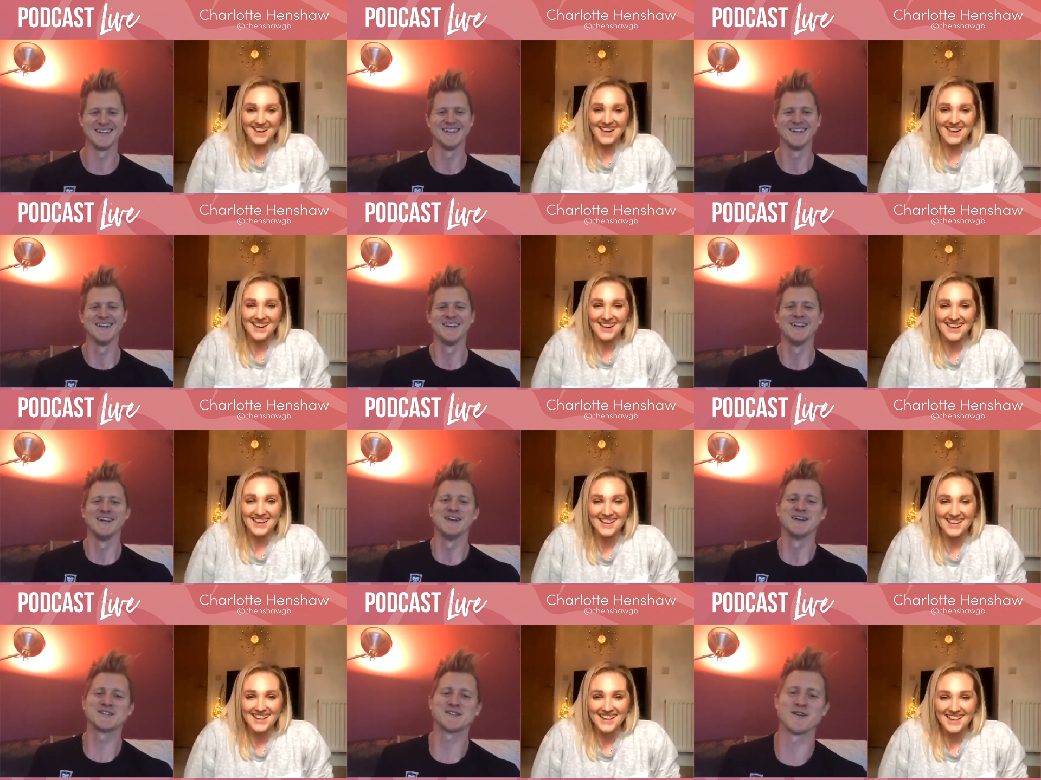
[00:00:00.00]

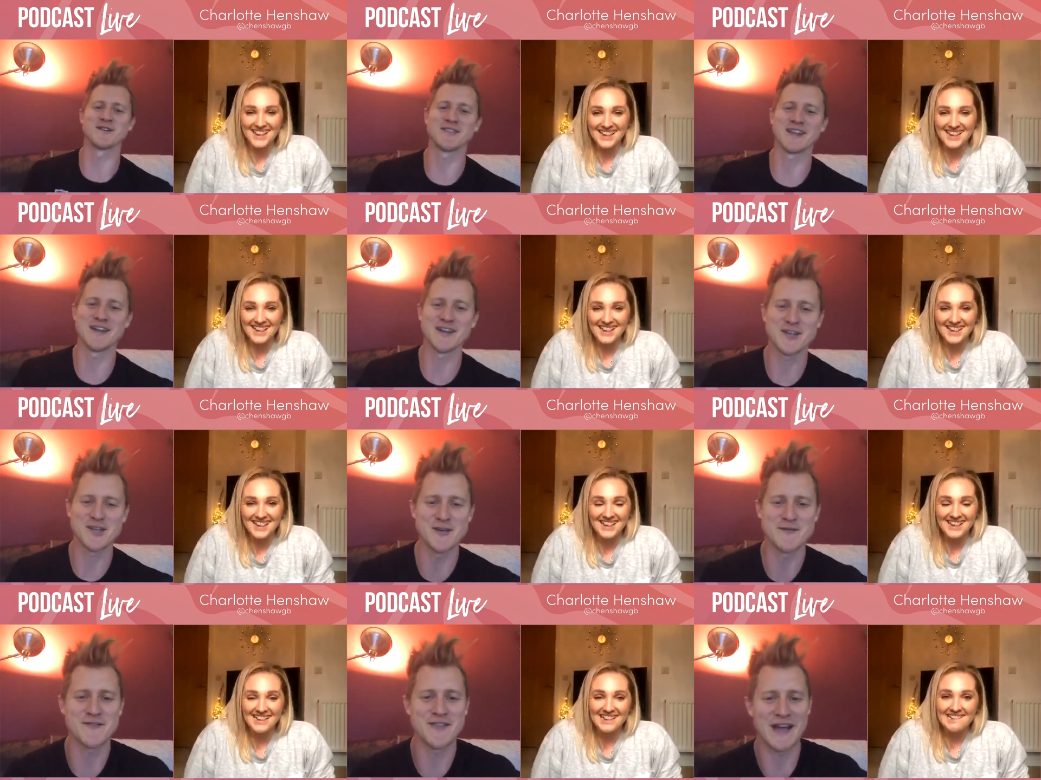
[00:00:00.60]
Speaker 1: so thank you for
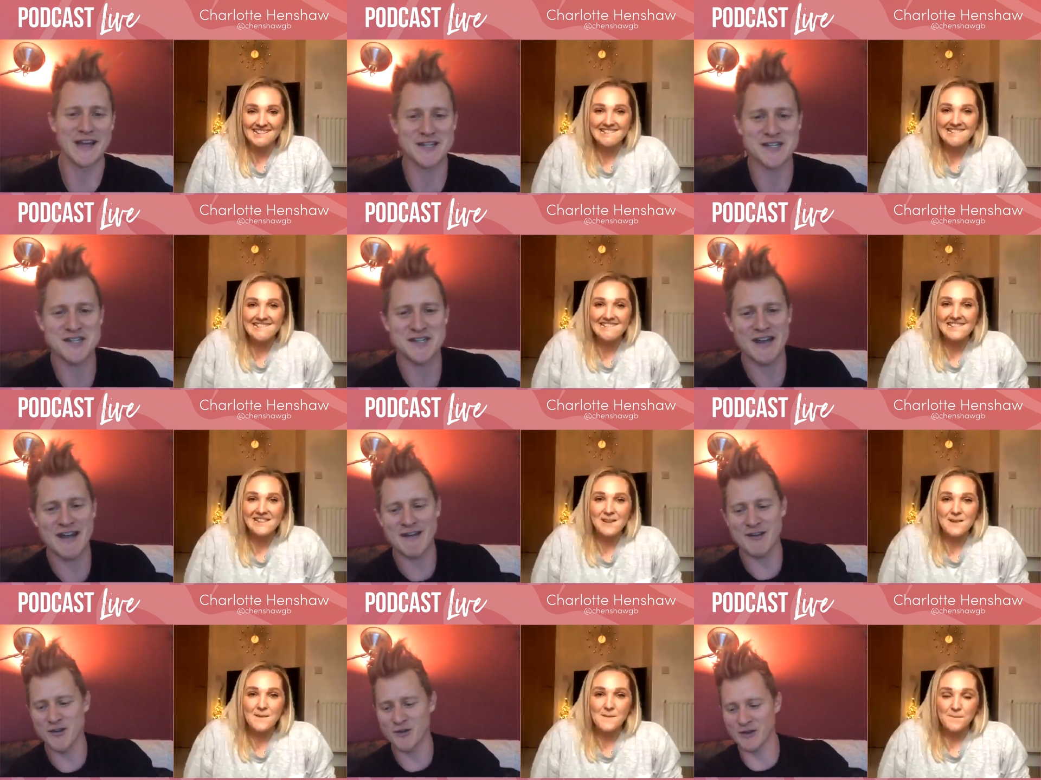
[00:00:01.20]
that sharing
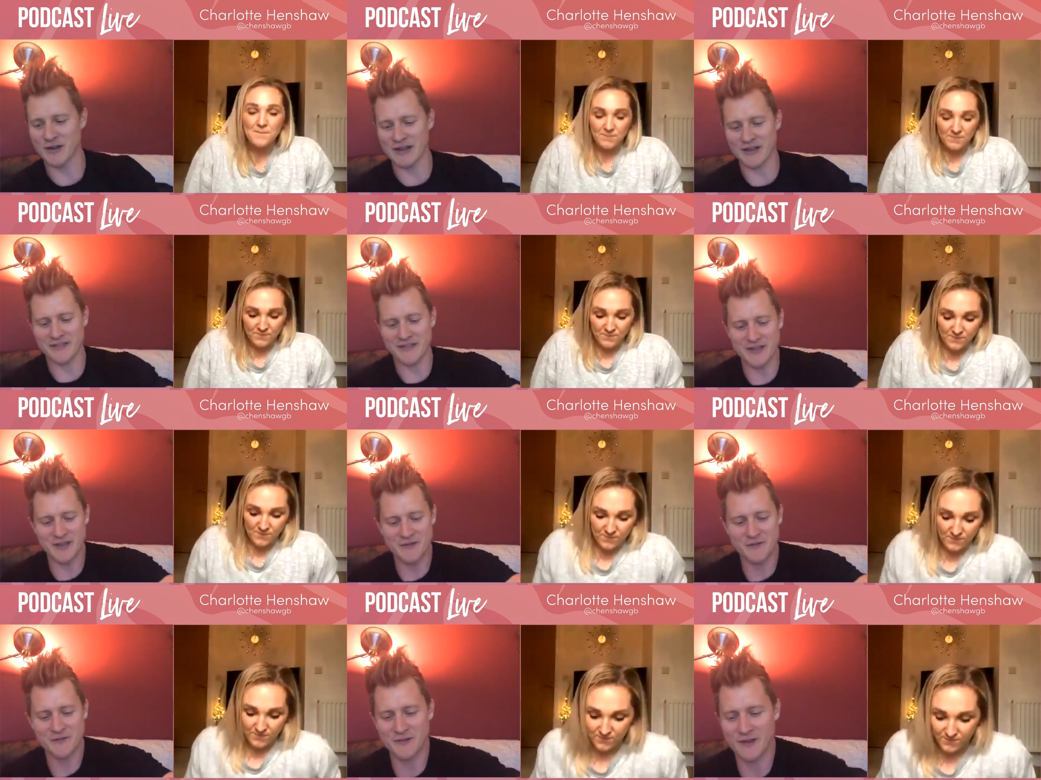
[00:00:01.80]
your i think you've
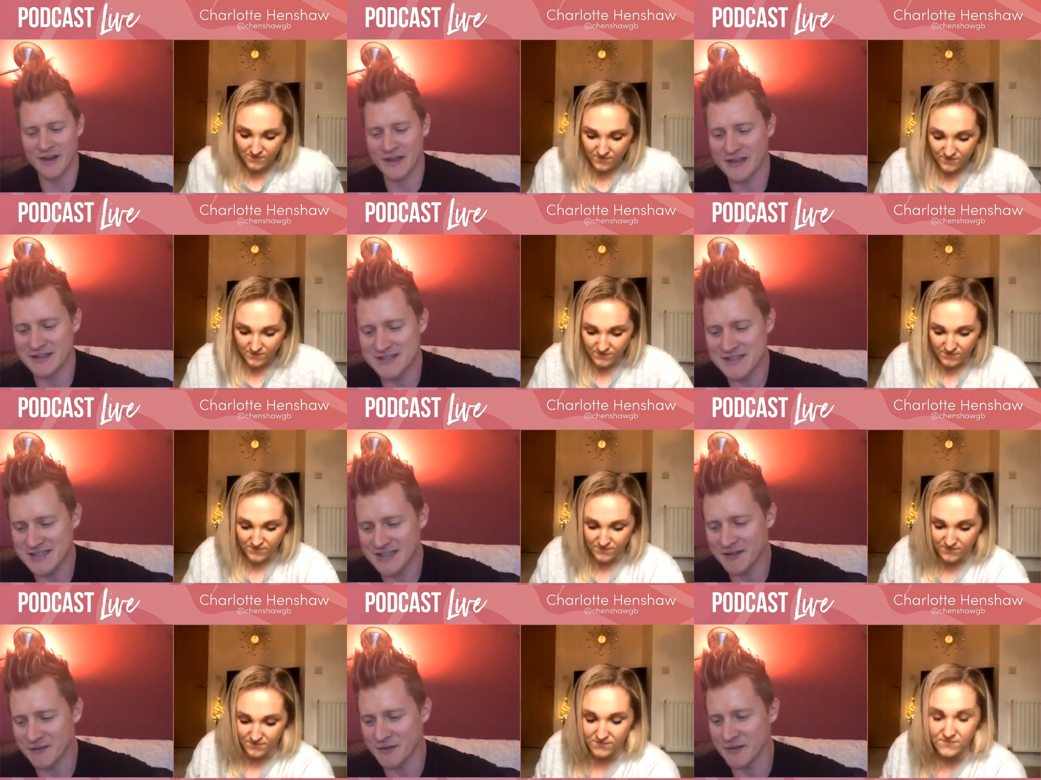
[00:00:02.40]
like i say
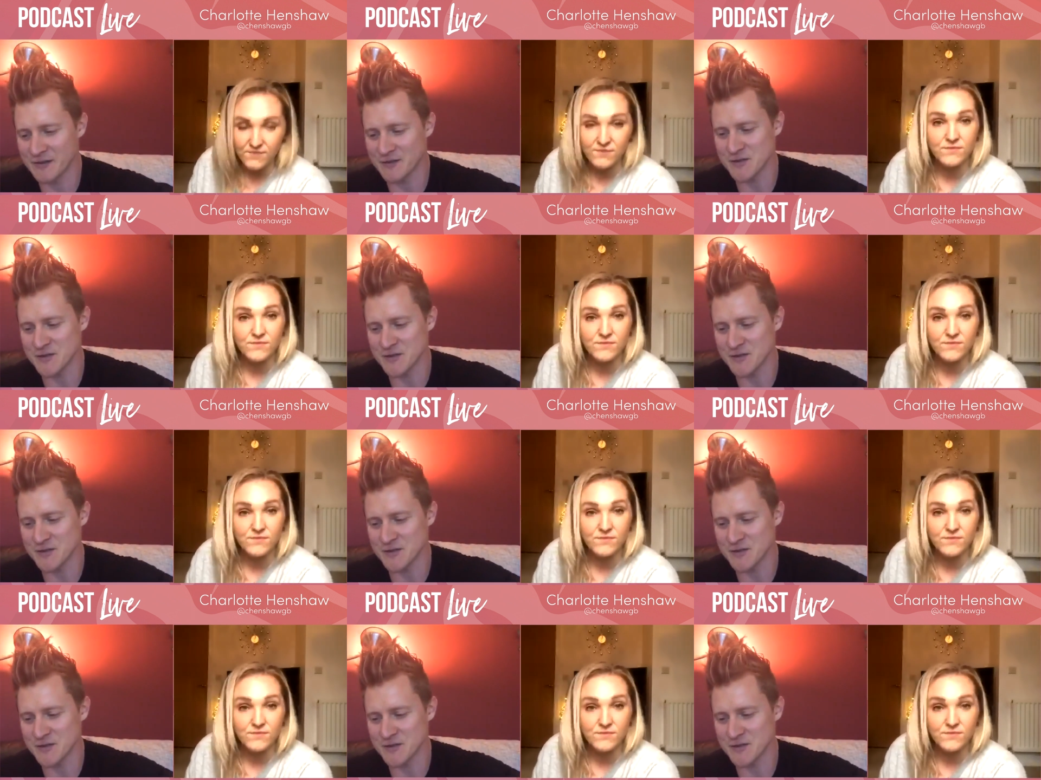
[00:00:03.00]
there's so